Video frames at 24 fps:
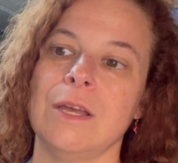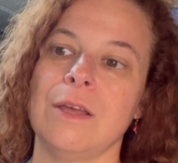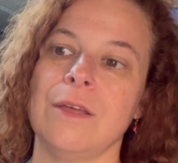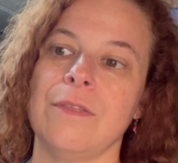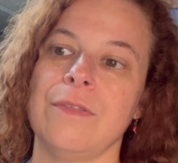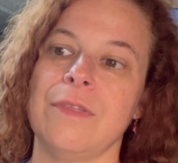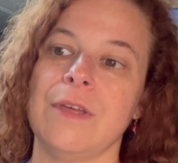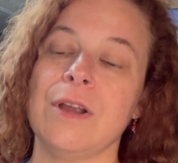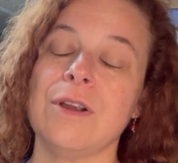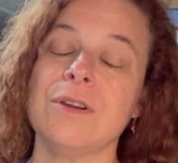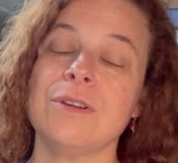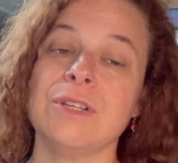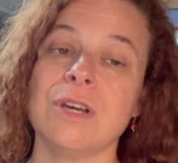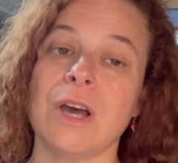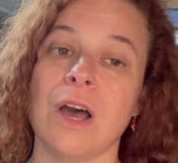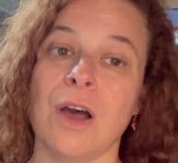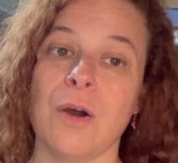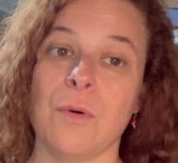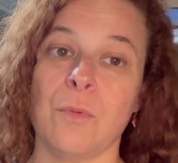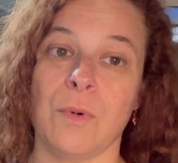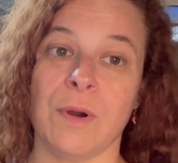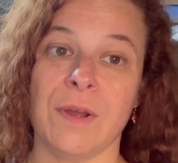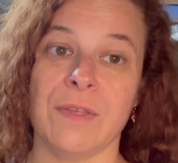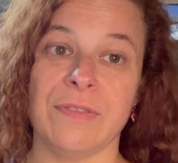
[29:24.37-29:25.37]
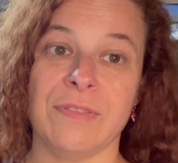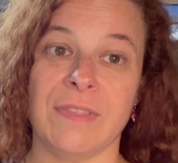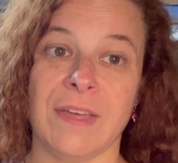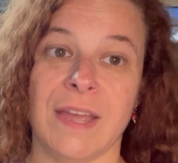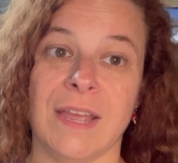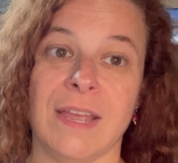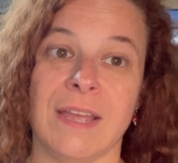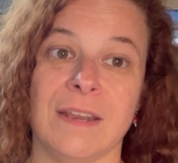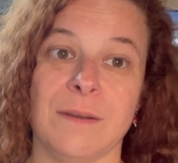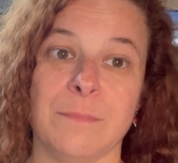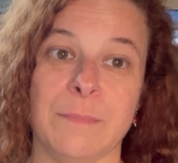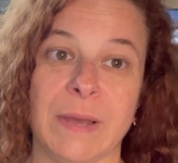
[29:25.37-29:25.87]
they're taught one
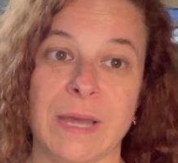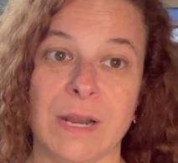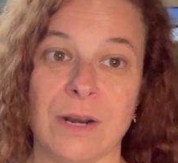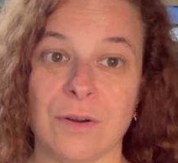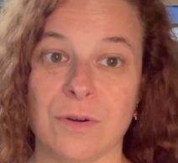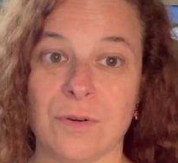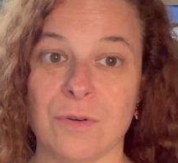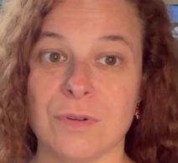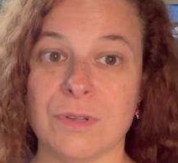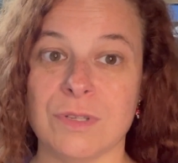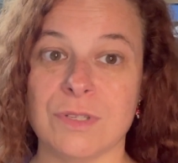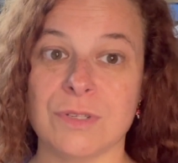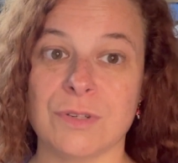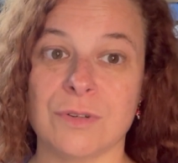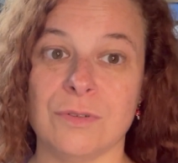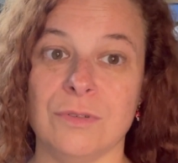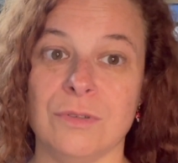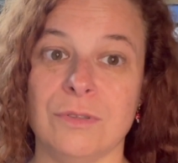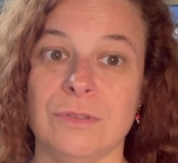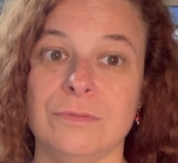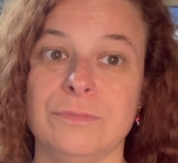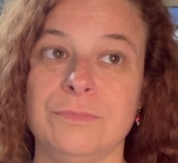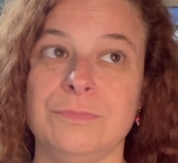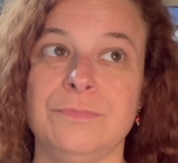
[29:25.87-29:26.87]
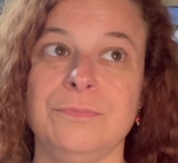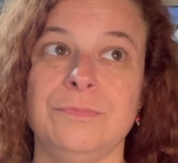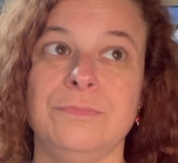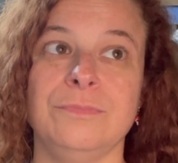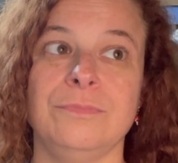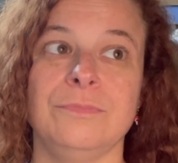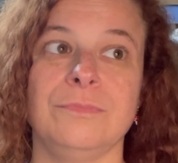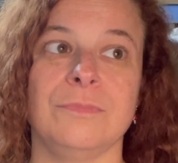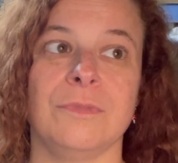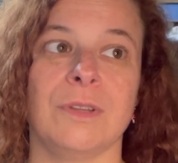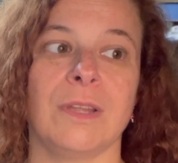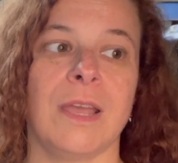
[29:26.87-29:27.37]
thing in medical school,
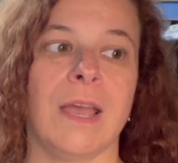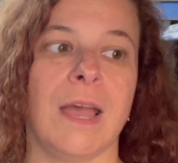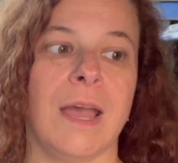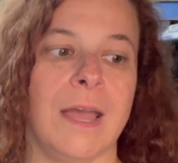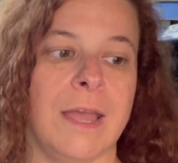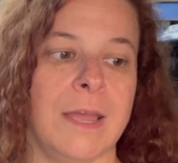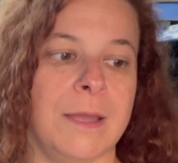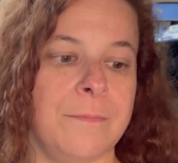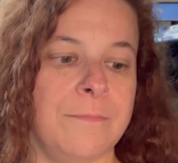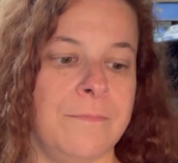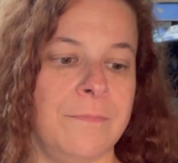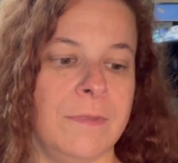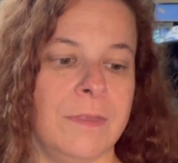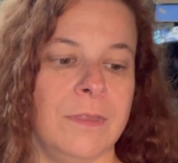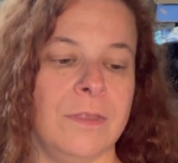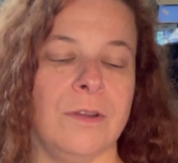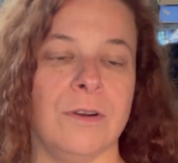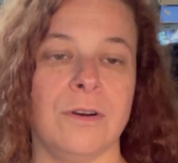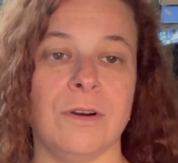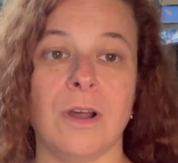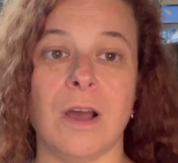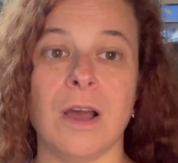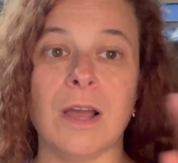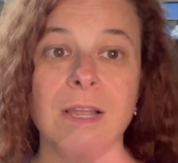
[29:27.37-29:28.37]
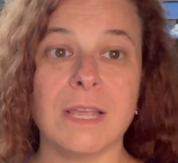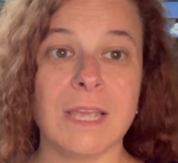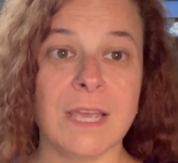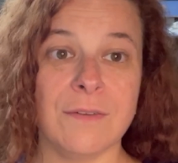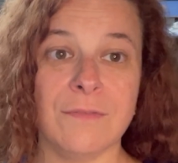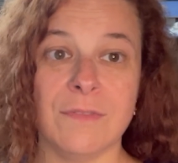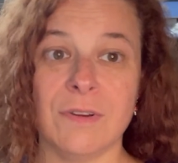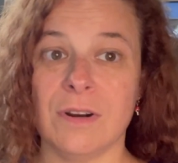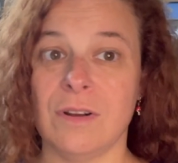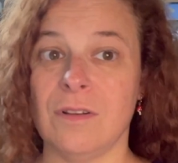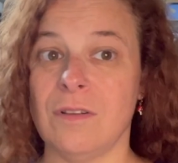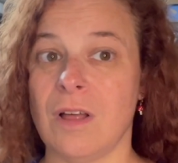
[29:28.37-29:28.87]
okay? They're not
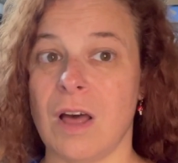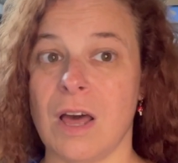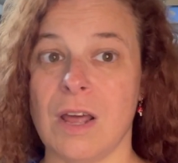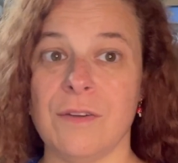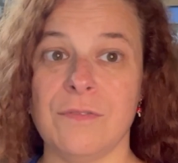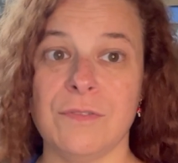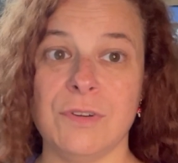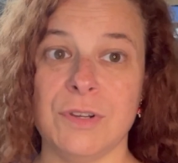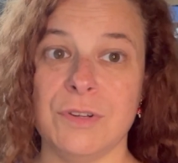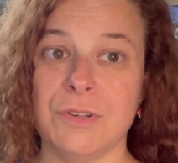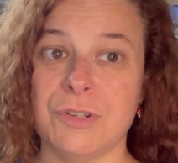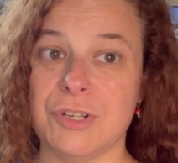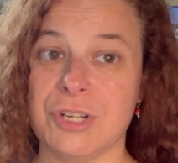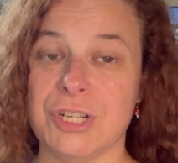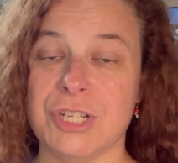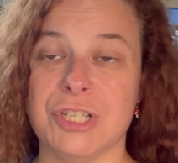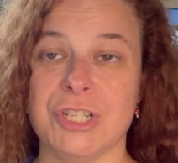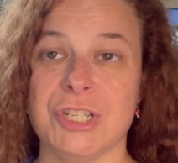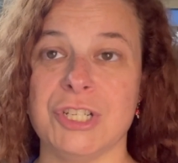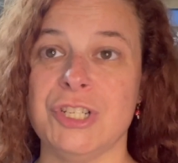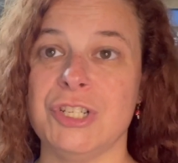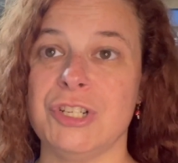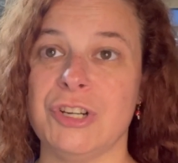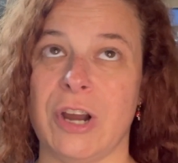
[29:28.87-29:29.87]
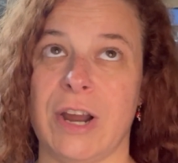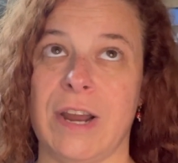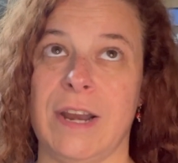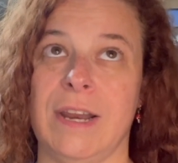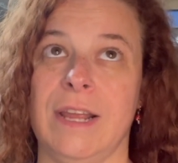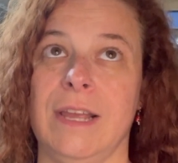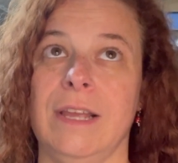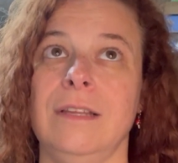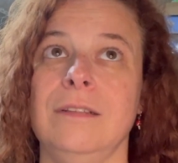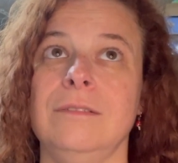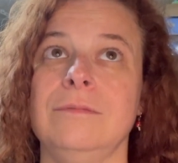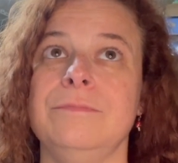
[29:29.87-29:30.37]
given a lot of nutrition
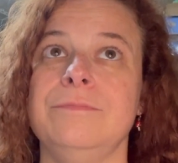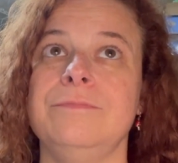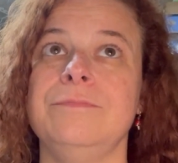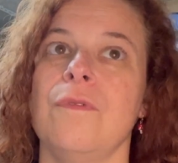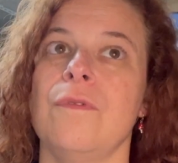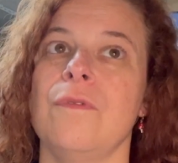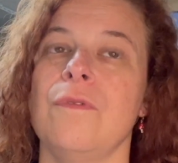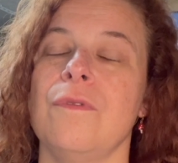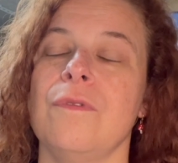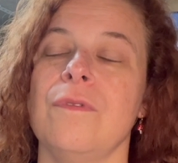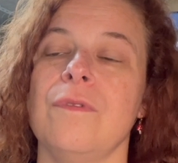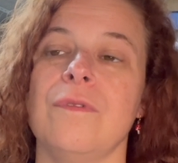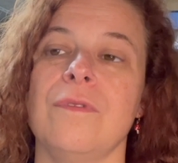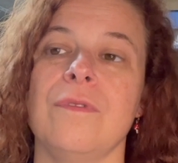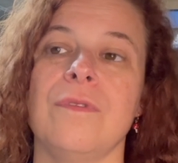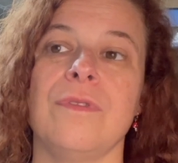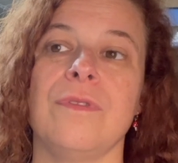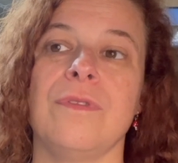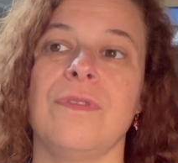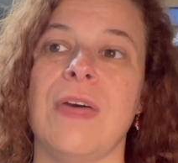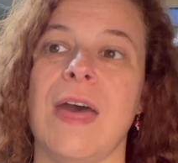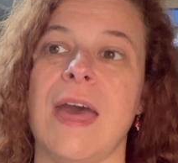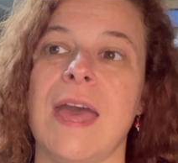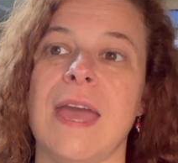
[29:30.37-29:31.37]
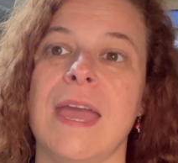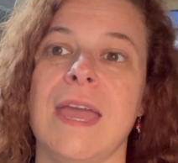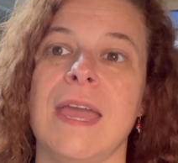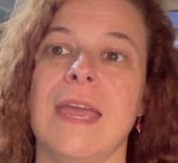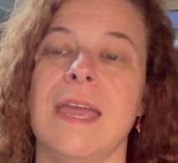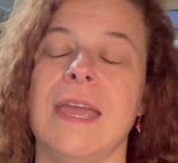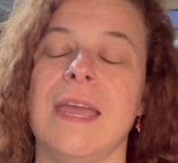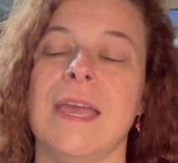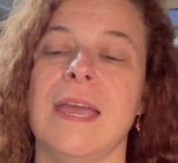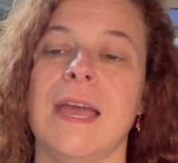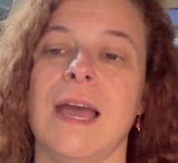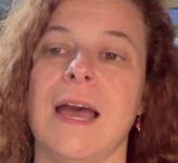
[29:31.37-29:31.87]
training.
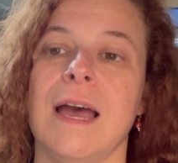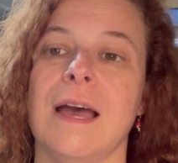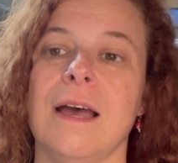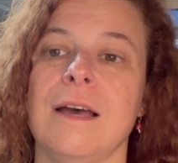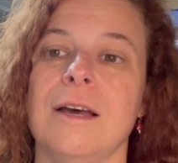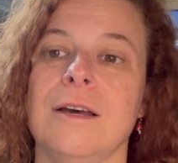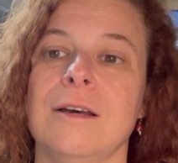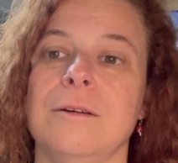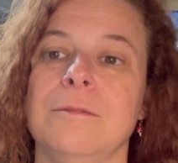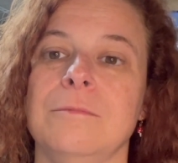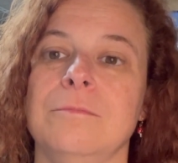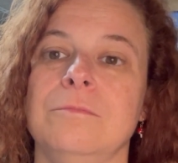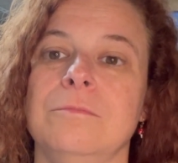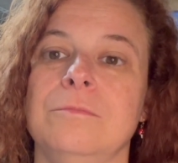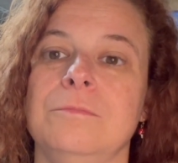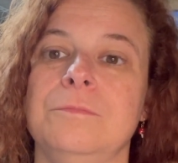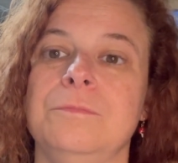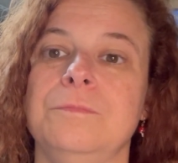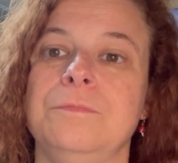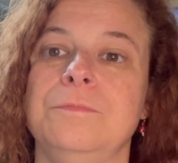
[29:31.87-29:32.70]
They um,